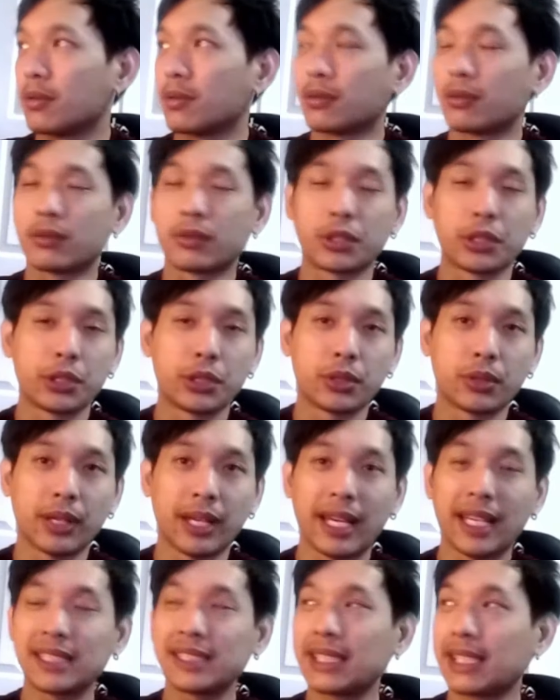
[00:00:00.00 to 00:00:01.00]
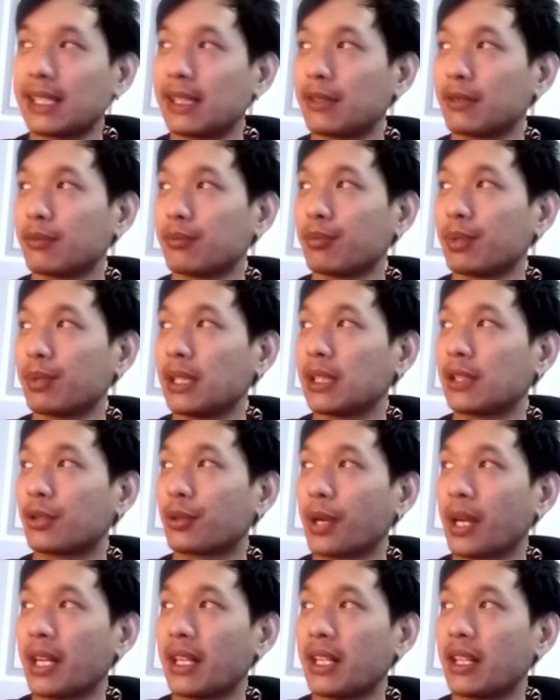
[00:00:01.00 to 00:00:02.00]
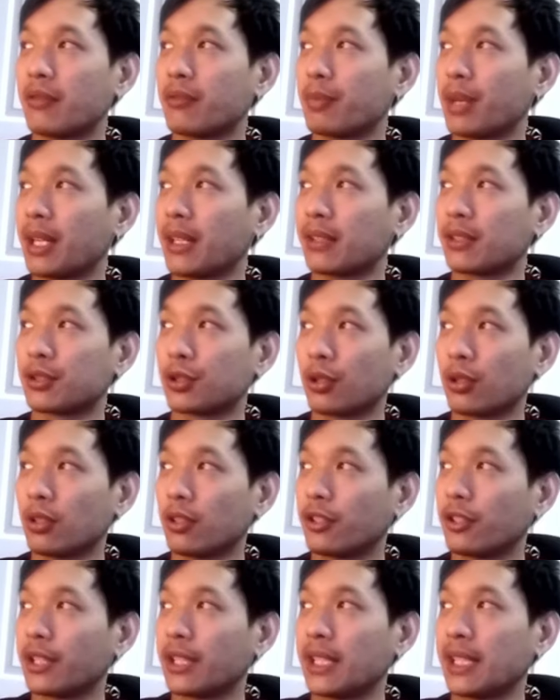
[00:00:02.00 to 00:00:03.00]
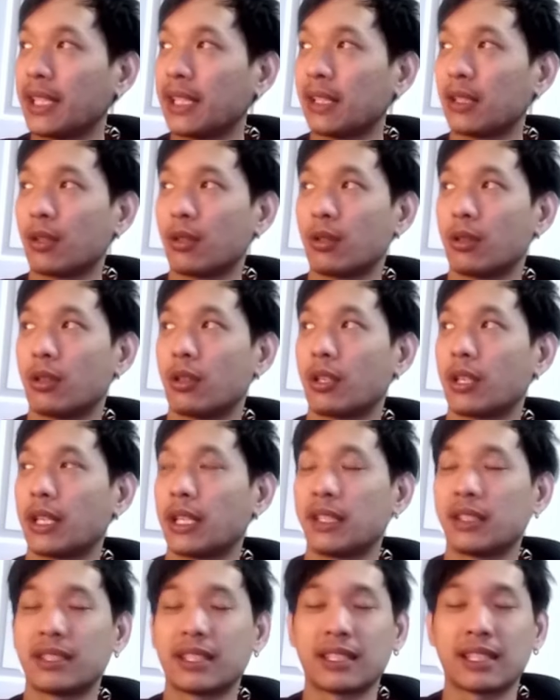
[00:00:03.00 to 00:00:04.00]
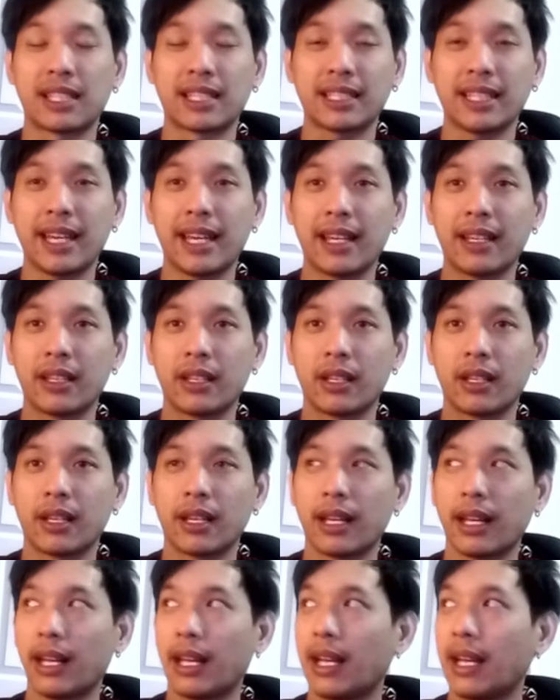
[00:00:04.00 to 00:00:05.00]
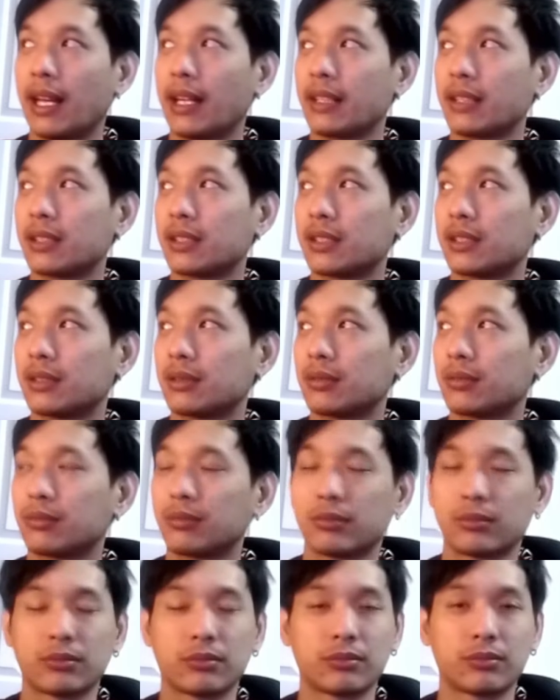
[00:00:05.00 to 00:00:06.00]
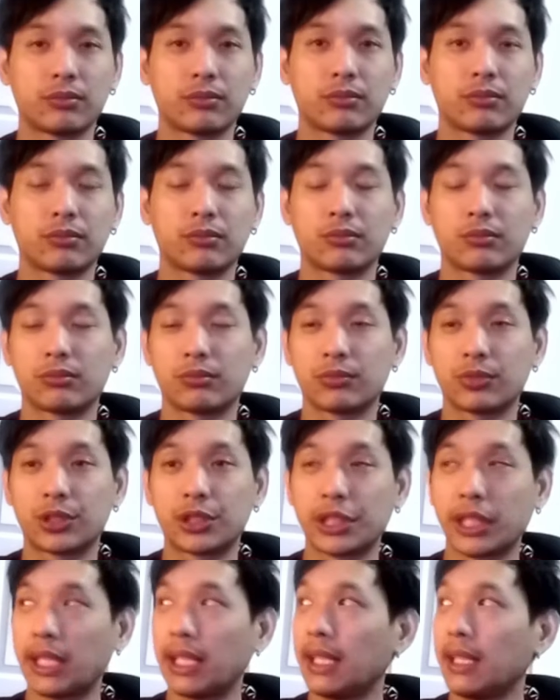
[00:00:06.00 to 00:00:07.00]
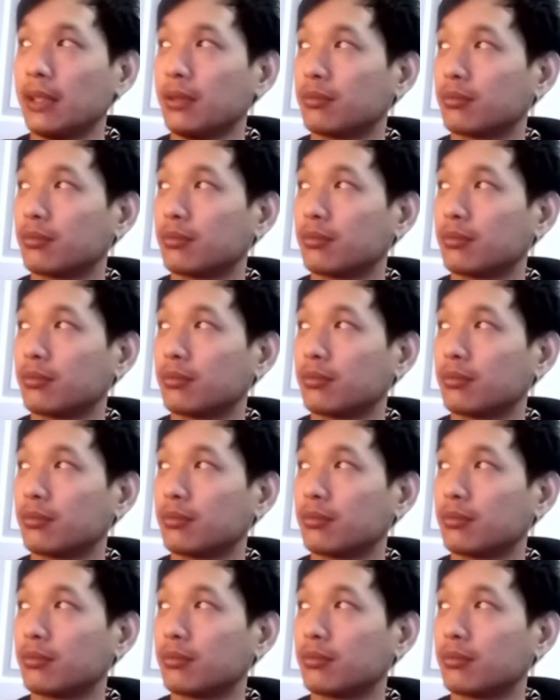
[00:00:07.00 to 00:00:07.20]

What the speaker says: do Etsy and be creative, make jewelry or anything like that. And she